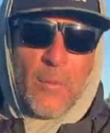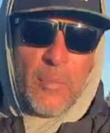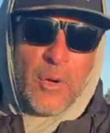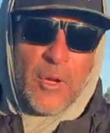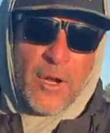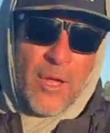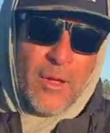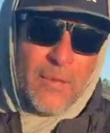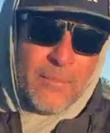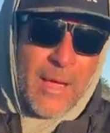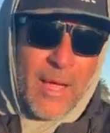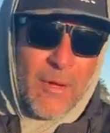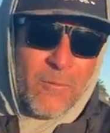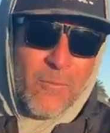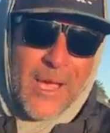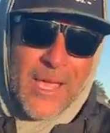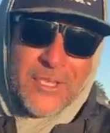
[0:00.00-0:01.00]
put on by
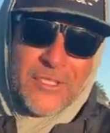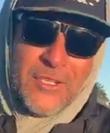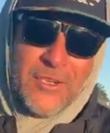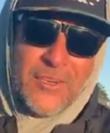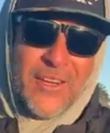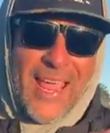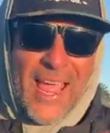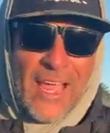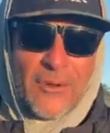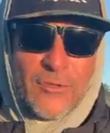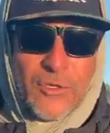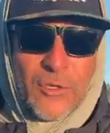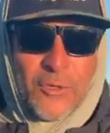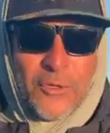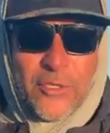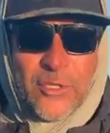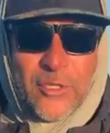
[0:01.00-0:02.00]
Western
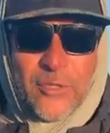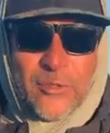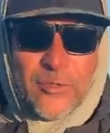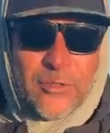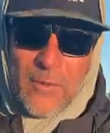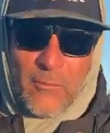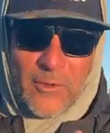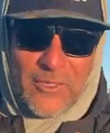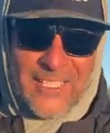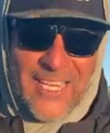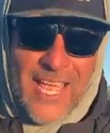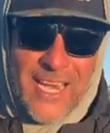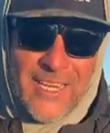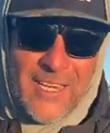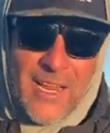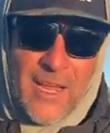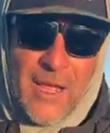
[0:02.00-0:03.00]
Outdoor News. We're
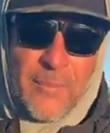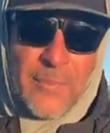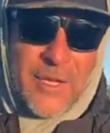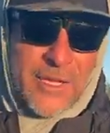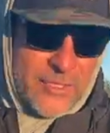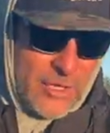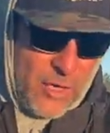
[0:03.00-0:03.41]
setting up, it's